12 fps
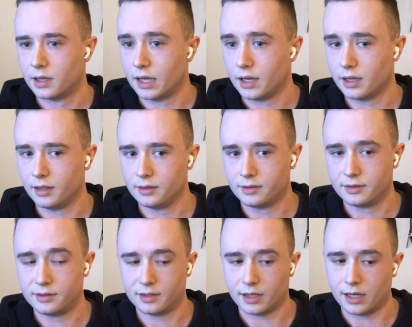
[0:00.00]
And
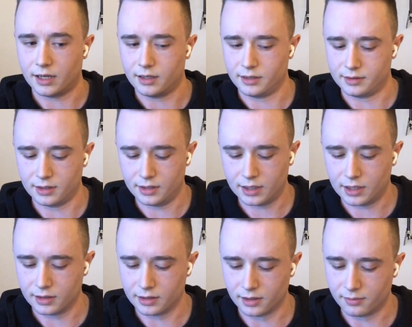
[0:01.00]
I did
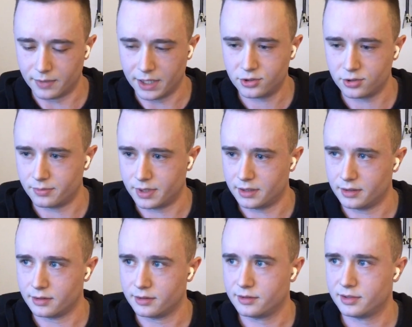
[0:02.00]
a little
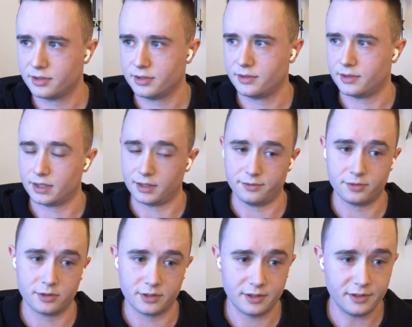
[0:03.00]
measurement thingy
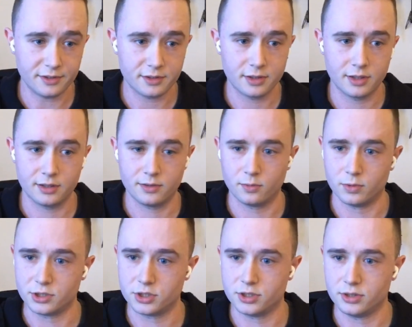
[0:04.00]
for this,
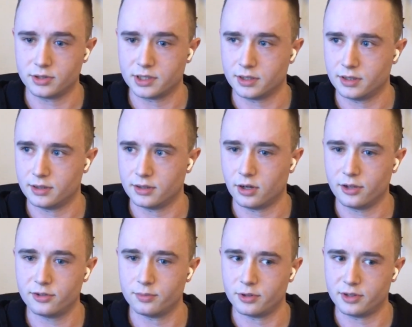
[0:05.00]
which you can
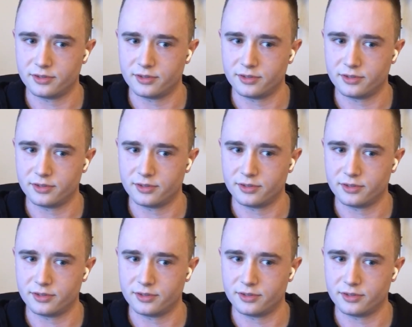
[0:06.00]
also put on